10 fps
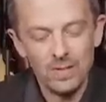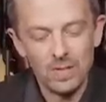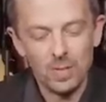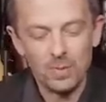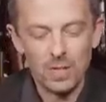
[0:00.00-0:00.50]
It
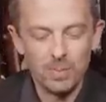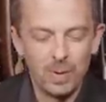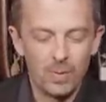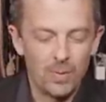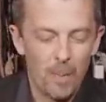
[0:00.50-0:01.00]
stops the
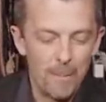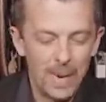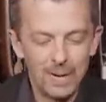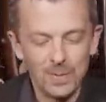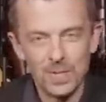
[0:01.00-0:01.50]
bolt from
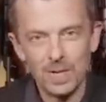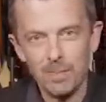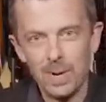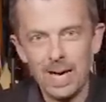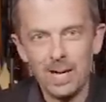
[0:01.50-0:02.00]
bouncing
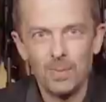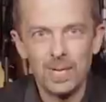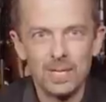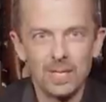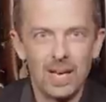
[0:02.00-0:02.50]
back when
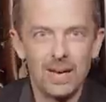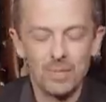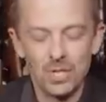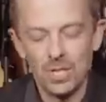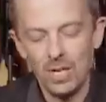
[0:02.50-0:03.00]
it
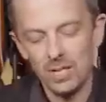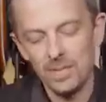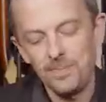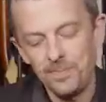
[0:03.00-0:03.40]
slams shut,